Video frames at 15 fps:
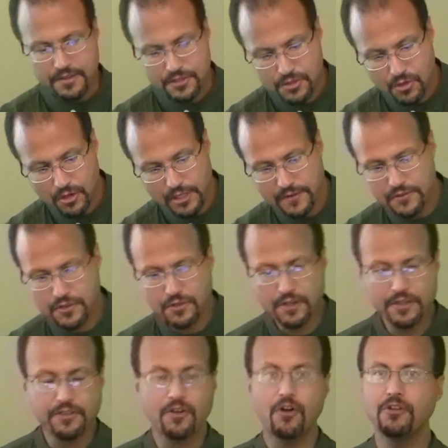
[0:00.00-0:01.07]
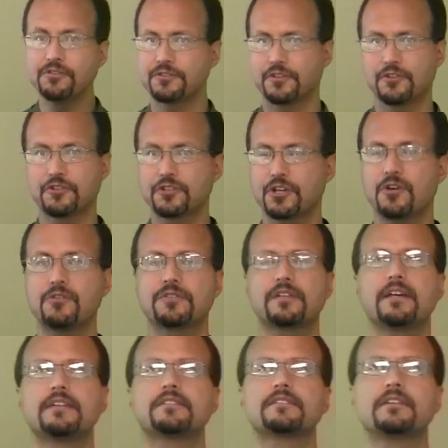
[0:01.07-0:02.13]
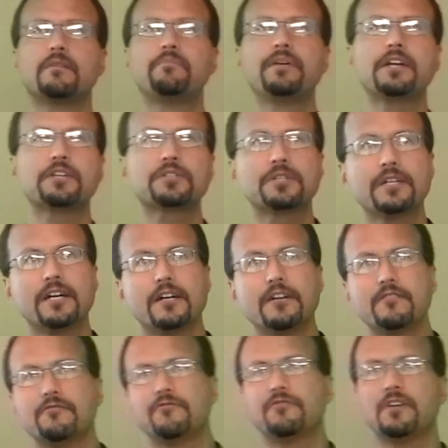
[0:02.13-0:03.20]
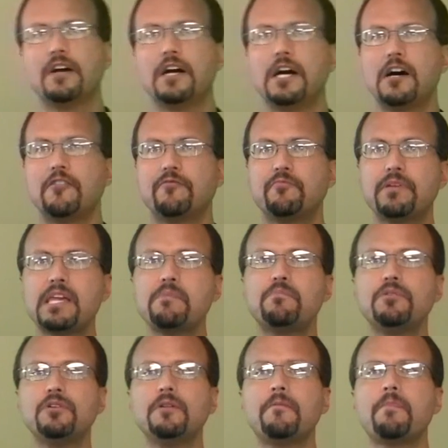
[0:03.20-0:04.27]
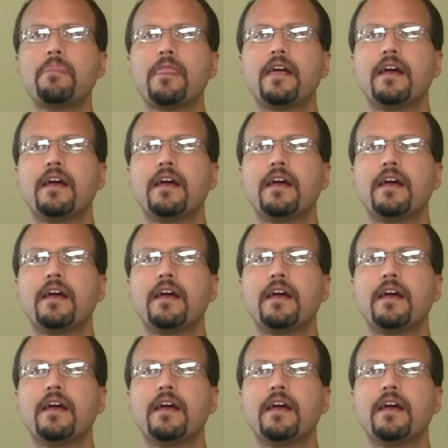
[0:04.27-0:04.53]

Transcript: The story of Judith also shows us a picture of people